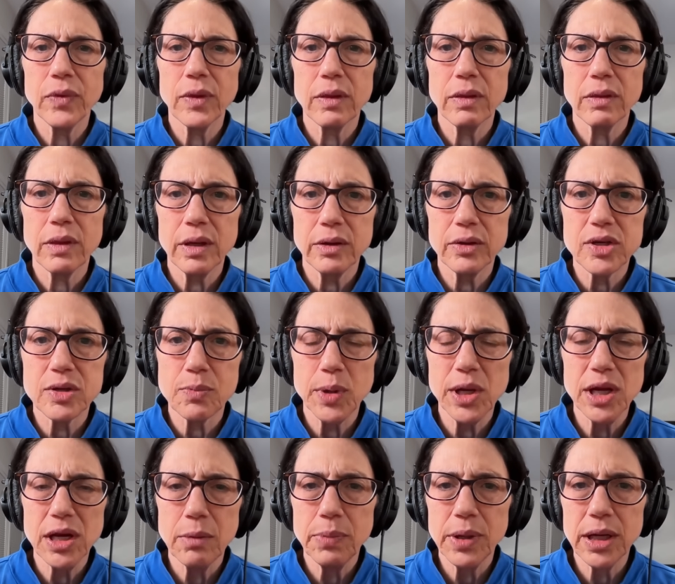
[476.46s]
the
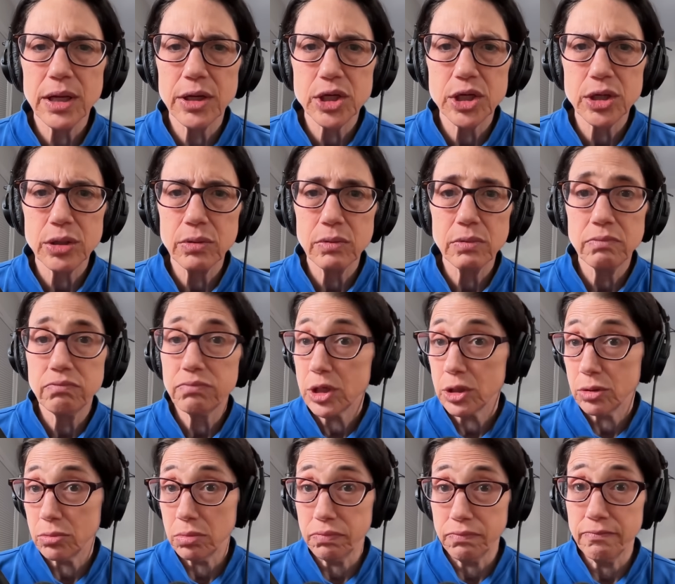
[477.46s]
subpoena be issued
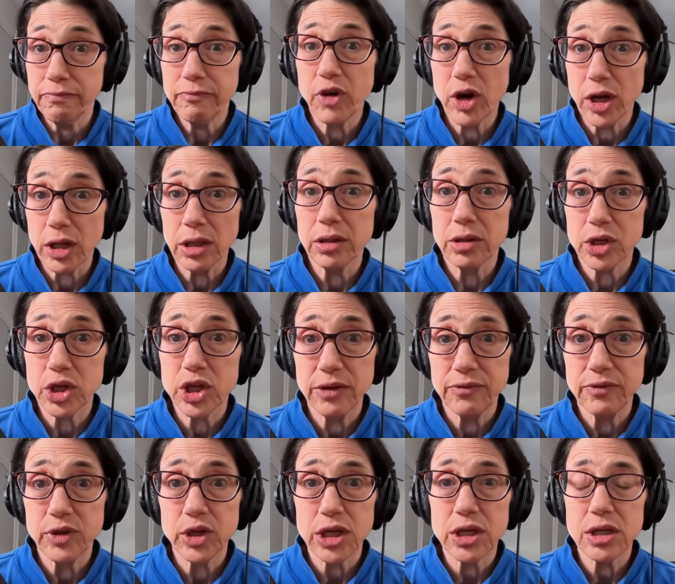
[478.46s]
to, frankly, the Chief
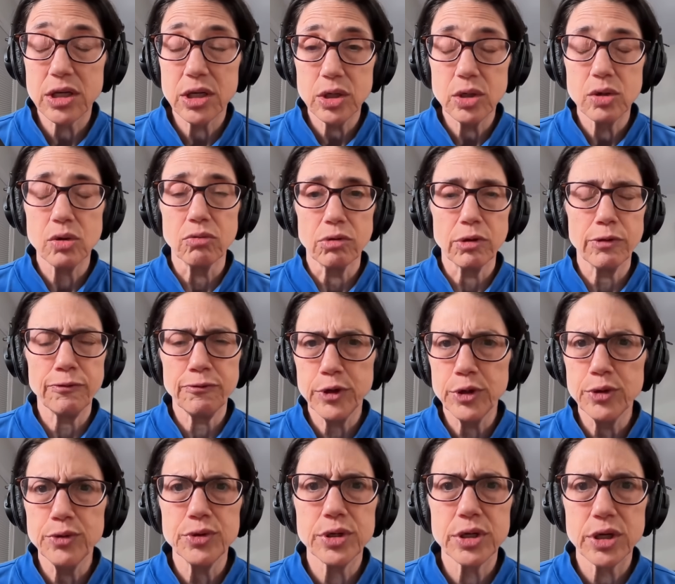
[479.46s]
Justice, who
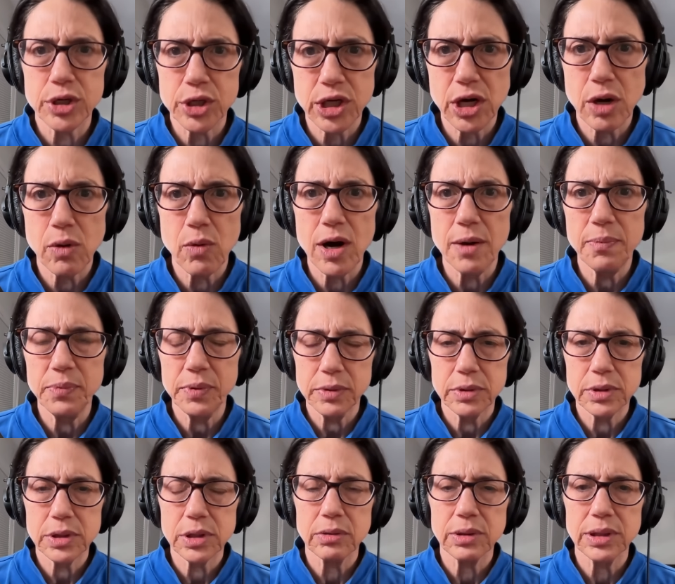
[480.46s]
refused to show up
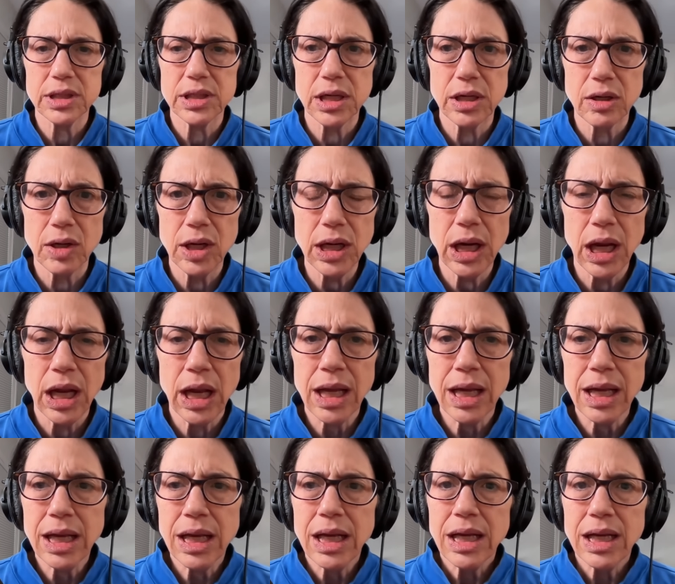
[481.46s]
to his hearing.
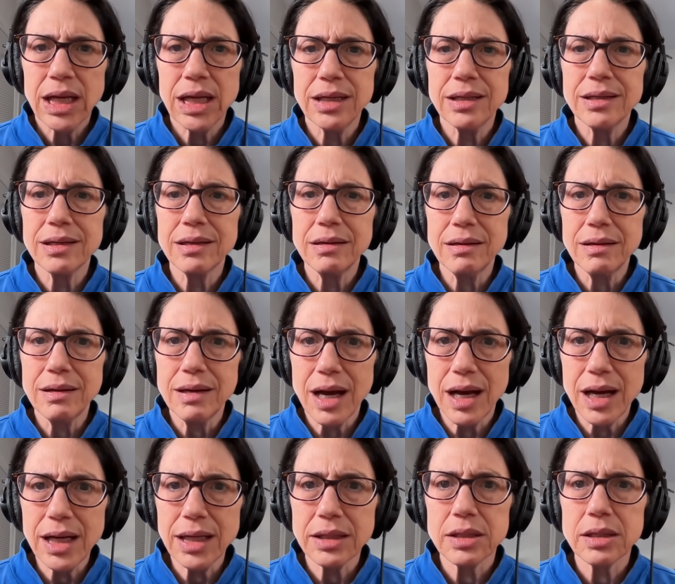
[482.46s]
He did
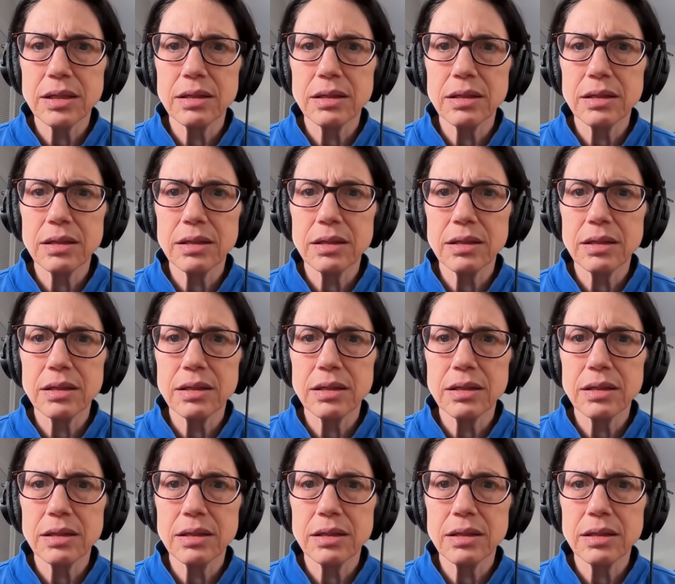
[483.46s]
not